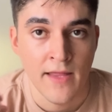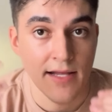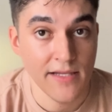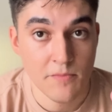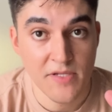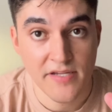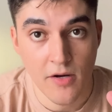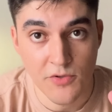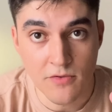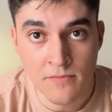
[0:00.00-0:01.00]
And let me
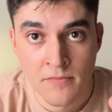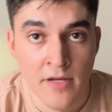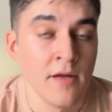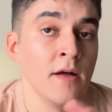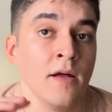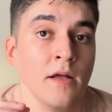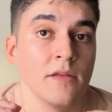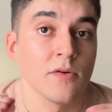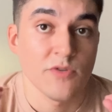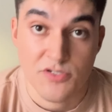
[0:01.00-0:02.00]
tell you,
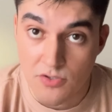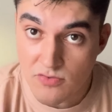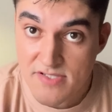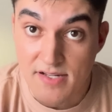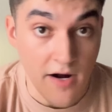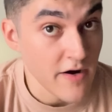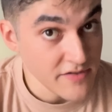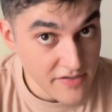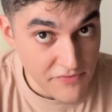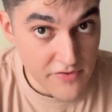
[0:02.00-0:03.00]
The results are
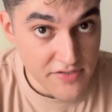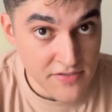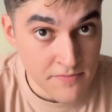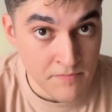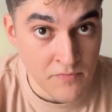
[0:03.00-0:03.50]
different.